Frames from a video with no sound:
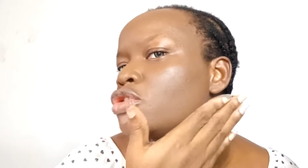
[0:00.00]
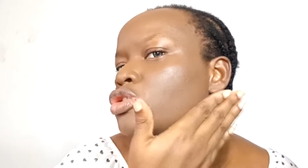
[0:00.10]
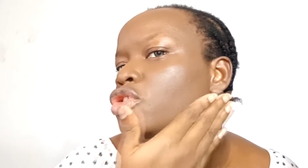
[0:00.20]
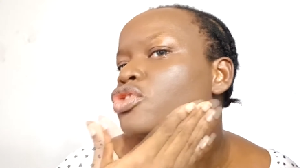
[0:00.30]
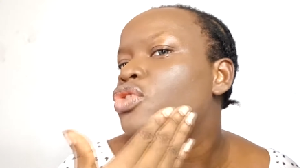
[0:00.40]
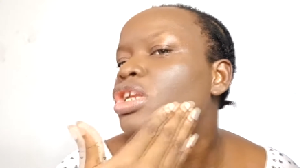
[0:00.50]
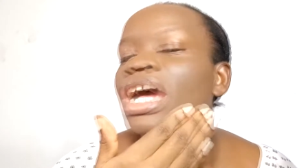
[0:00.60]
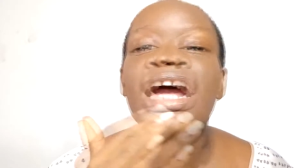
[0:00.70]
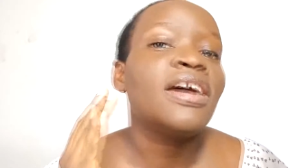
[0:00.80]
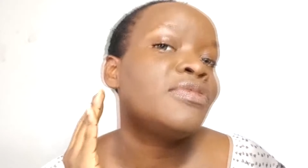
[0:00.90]
these other
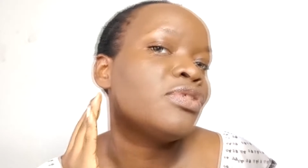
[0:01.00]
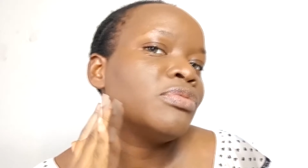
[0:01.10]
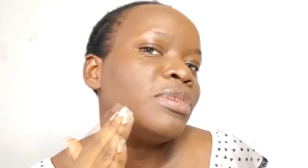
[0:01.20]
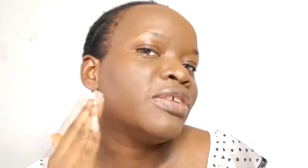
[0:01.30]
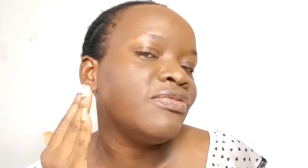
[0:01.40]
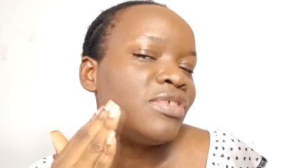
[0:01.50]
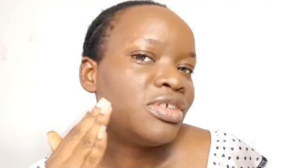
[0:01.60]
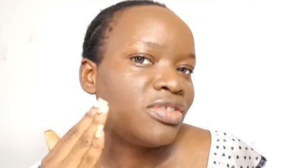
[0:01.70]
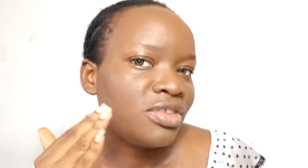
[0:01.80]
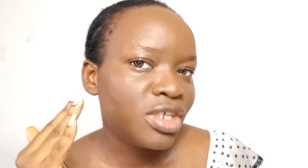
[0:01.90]
halves of my
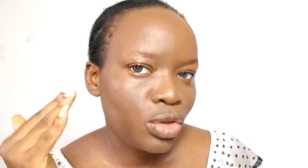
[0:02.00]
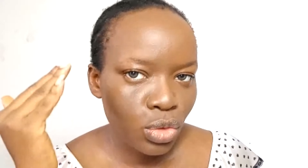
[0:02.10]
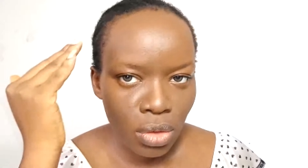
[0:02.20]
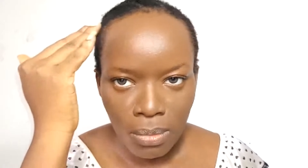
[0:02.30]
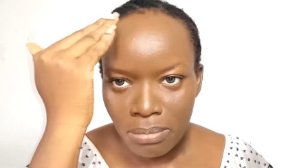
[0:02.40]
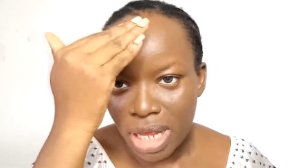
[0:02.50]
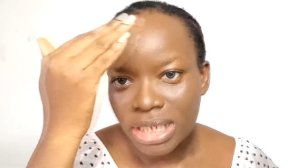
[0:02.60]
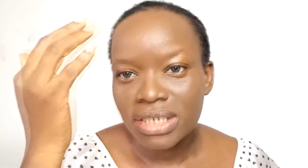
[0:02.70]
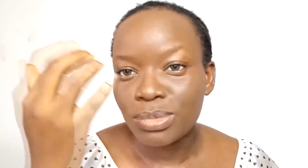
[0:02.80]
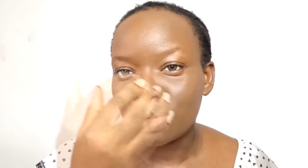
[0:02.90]
face, they look
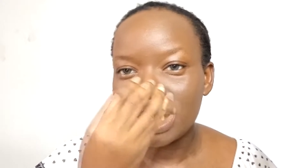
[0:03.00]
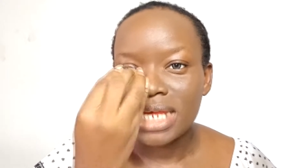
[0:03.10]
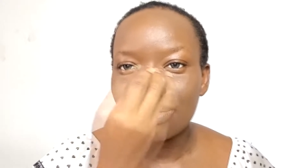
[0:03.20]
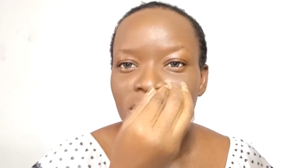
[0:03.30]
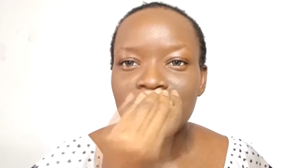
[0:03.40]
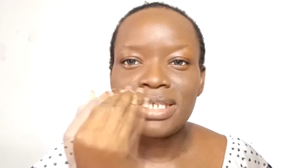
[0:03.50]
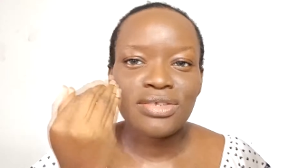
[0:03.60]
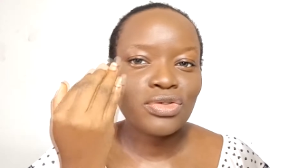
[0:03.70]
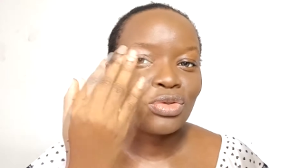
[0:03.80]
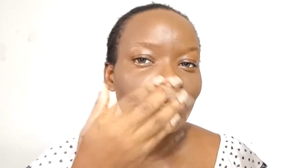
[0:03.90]
matte, but like my
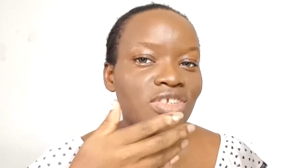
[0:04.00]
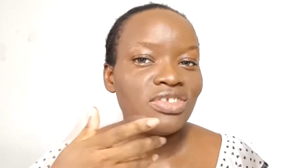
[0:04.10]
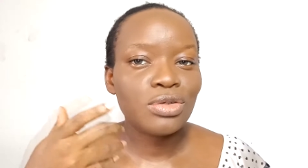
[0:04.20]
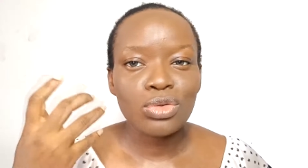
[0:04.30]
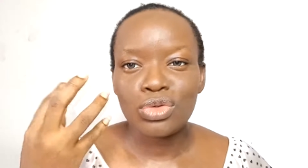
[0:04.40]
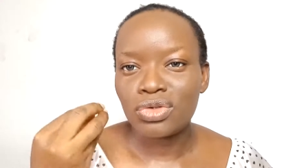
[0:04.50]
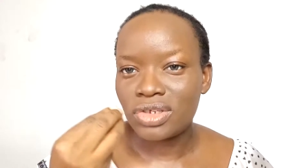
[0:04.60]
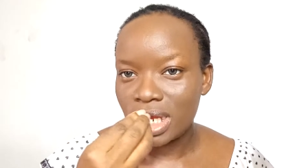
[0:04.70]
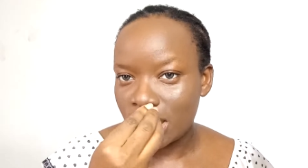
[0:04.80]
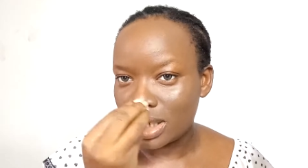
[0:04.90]
T-zone still
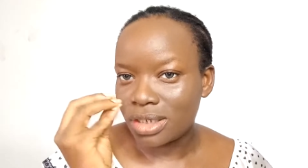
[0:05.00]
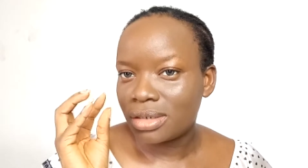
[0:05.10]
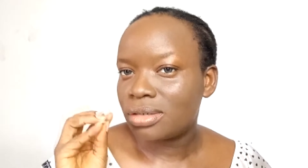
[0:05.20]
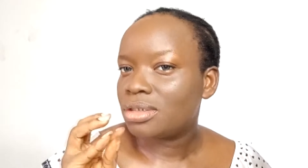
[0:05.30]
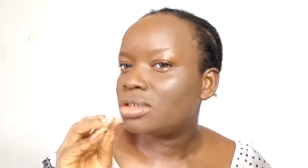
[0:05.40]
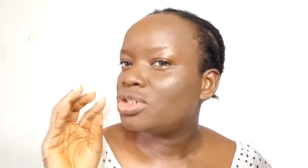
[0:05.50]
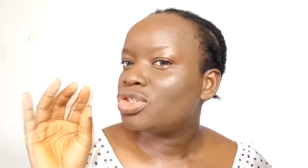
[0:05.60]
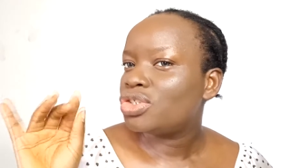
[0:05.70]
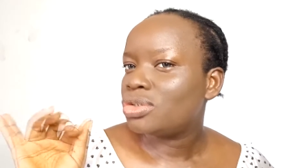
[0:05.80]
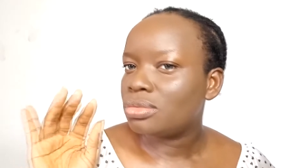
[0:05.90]
looks like
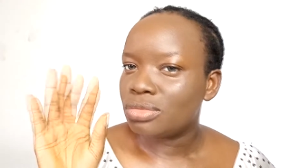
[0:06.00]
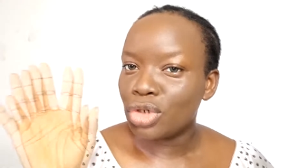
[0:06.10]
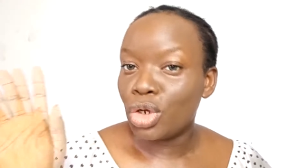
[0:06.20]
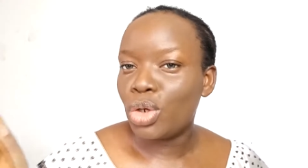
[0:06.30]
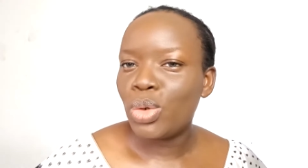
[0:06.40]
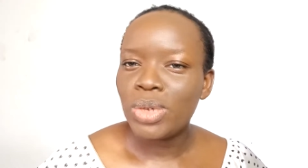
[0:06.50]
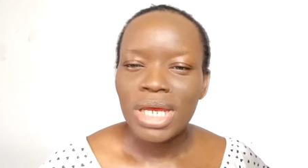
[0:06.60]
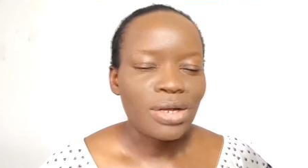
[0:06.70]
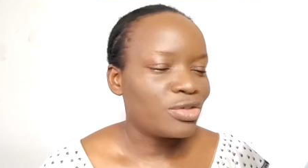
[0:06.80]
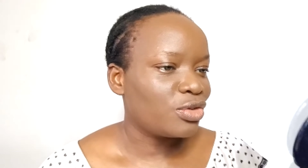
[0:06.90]
glowy
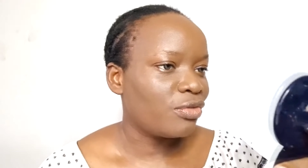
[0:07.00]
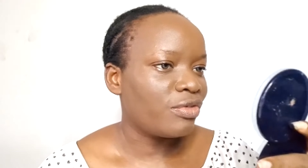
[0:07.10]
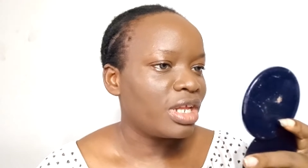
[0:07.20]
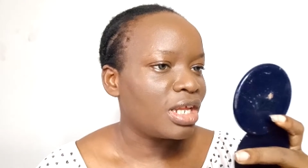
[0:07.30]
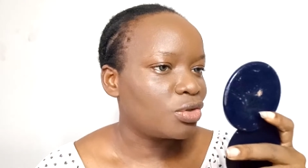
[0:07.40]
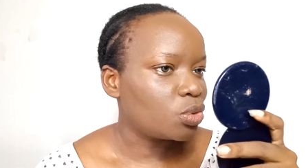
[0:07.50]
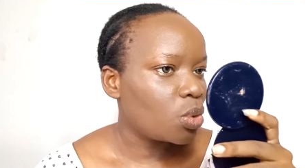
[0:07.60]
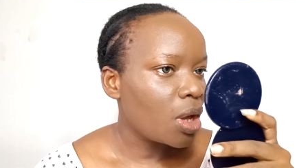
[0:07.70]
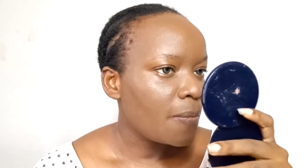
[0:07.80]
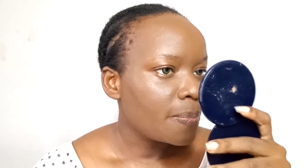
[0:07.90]
and stuff like that. So